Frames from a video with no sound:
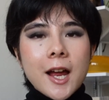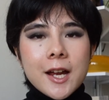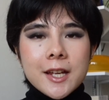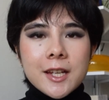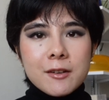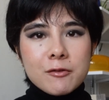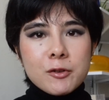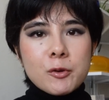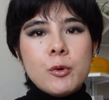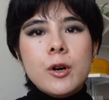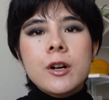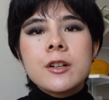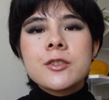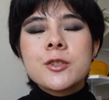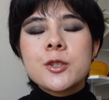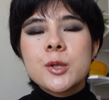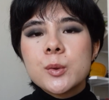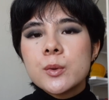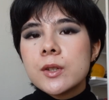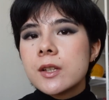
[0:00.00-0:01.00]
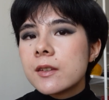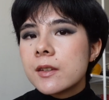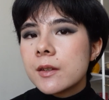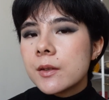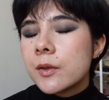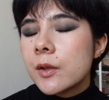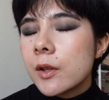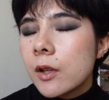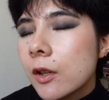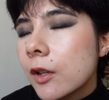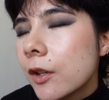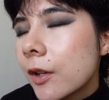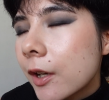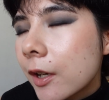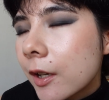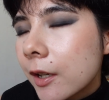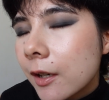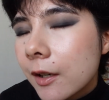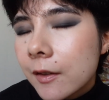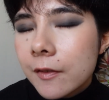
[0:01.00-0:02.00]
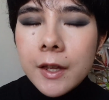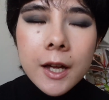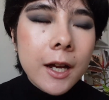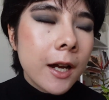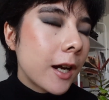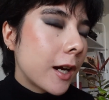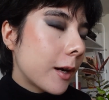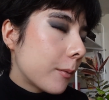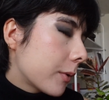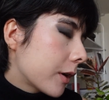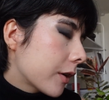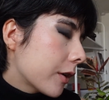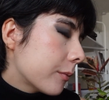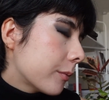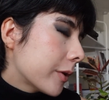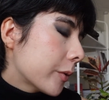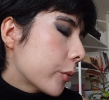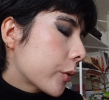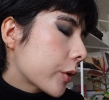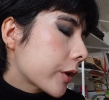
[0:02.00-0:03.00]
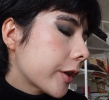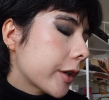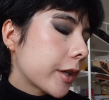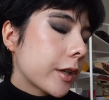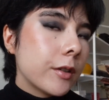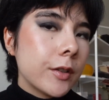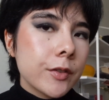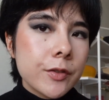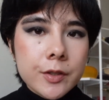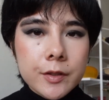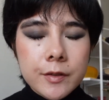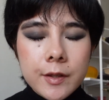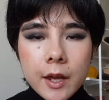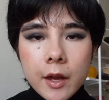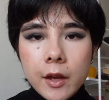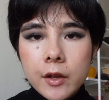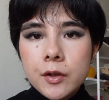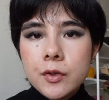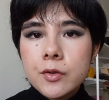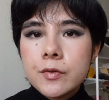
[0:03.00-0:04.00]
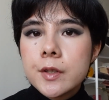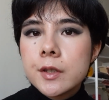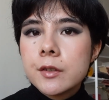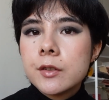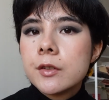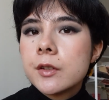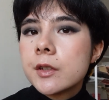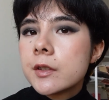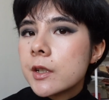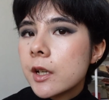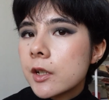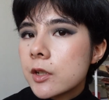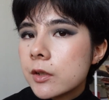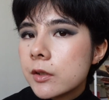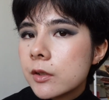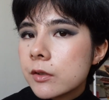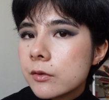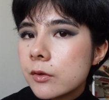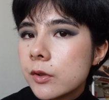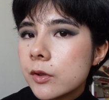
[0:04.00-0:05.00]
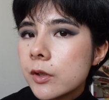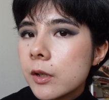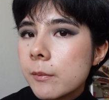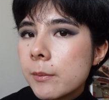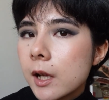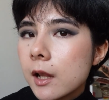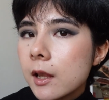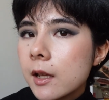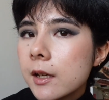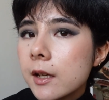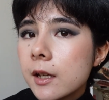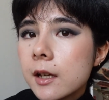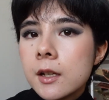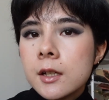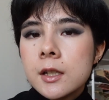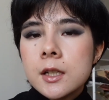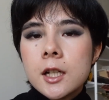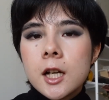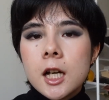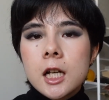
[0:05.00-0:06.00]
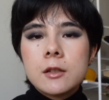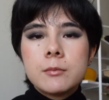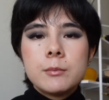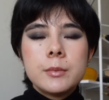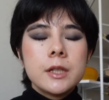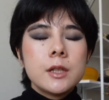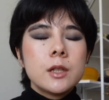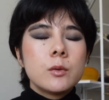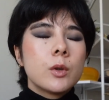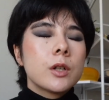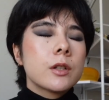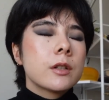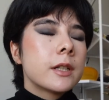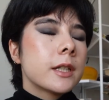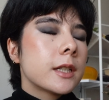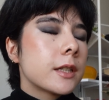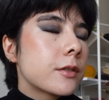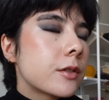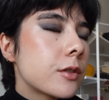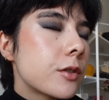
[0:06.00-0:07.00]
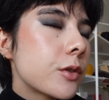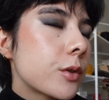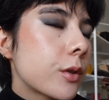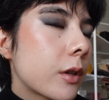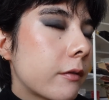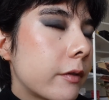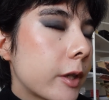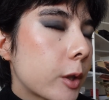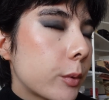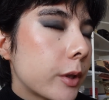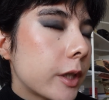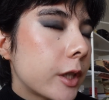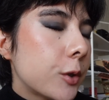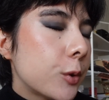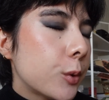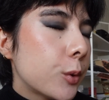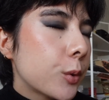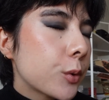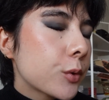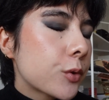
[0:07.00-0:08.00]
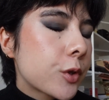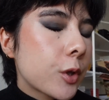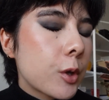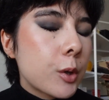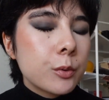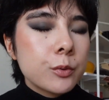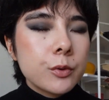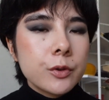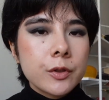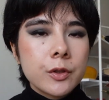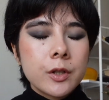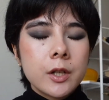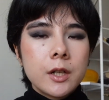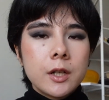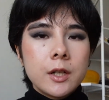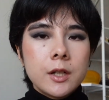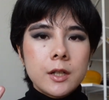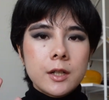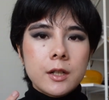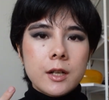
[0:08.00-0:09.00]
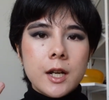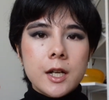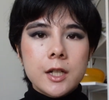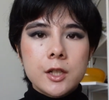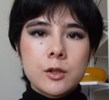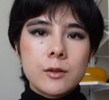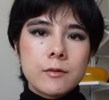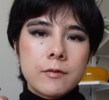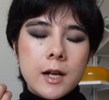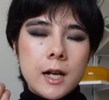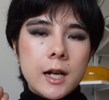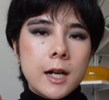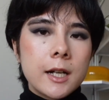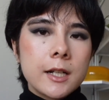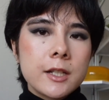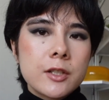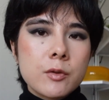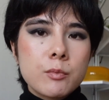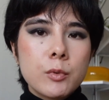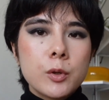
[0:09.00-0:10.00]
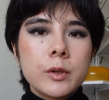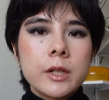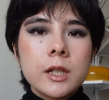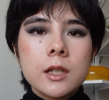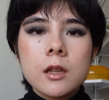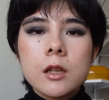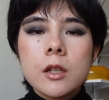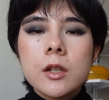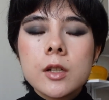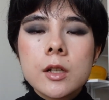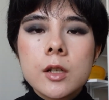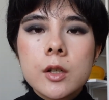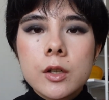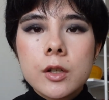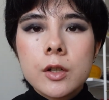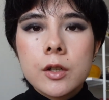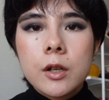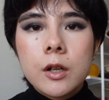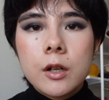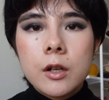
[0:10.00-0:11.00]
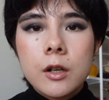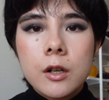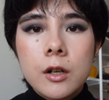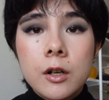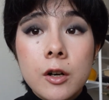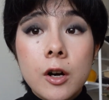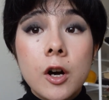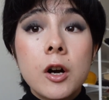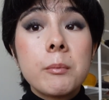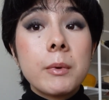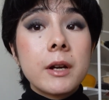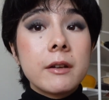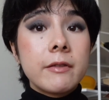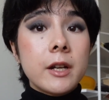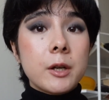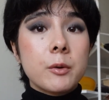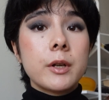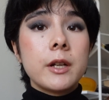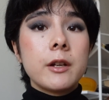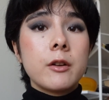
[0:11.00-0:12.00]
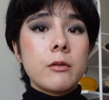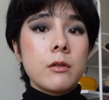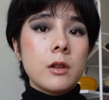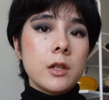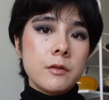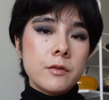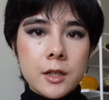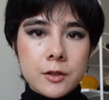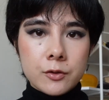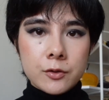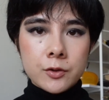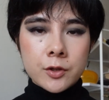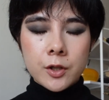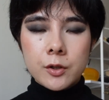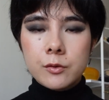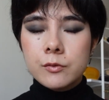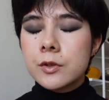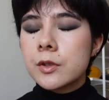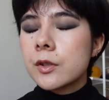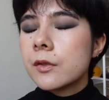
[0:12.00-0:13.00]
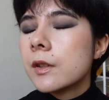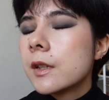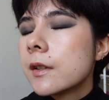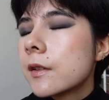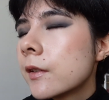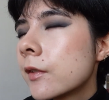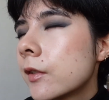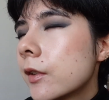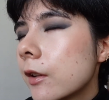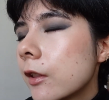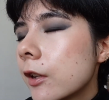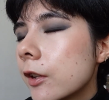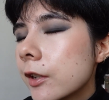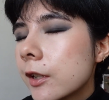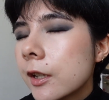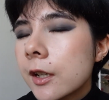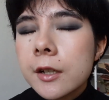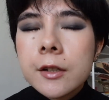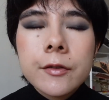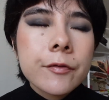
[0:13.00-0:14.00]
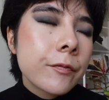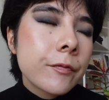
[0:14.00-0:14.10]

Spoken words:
Hi everyone, so this is the look that I'm gonna be working on today using the Natasha Denona palette. I've been wanting to do a very cool toned kind of eye smoky look on my very olive undertone. So this is the look,